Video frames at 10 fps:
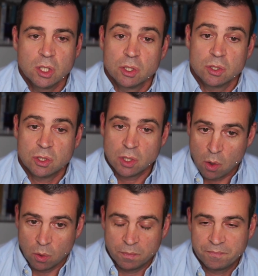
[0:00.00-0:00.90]

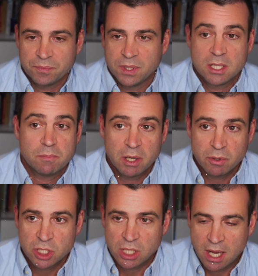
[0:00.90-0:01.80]
So that's my
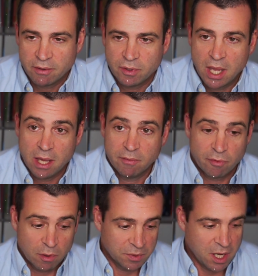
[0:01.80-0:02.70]
rich life. And
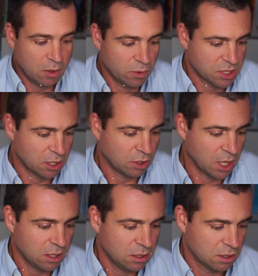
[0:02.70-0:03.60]
from there we said,
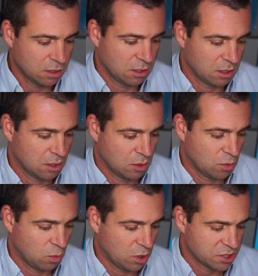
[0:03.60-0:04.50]
okay,
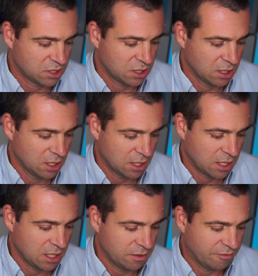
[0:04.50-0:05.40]
what's the
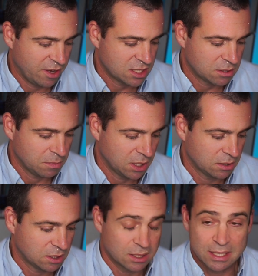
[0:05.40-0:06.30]

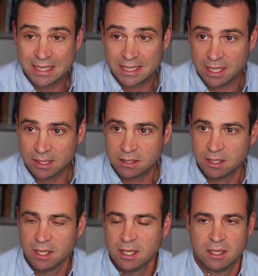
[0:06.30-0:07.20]
investment needed?
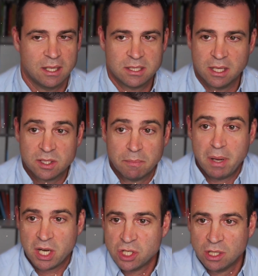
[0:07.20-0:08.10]
Let's say it's a
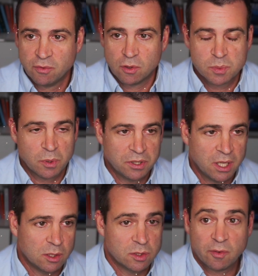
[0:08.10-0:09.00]
budget for
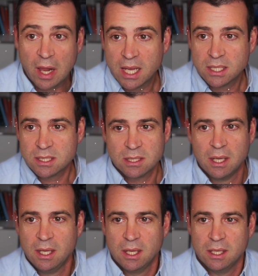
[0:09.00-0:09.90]
spontaneous flights.
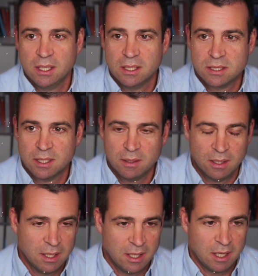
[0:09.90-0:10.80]
It's a
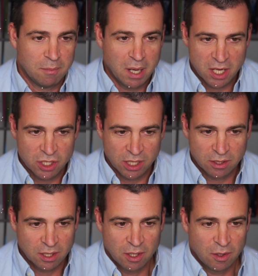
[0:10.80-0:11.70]

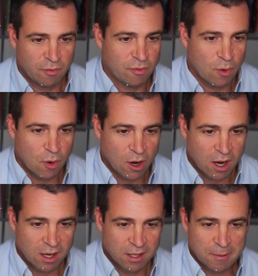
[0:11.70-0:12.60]
budget
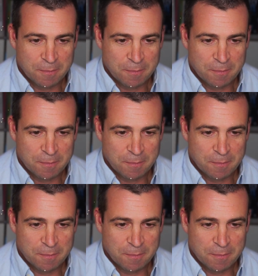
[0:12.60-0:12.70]
for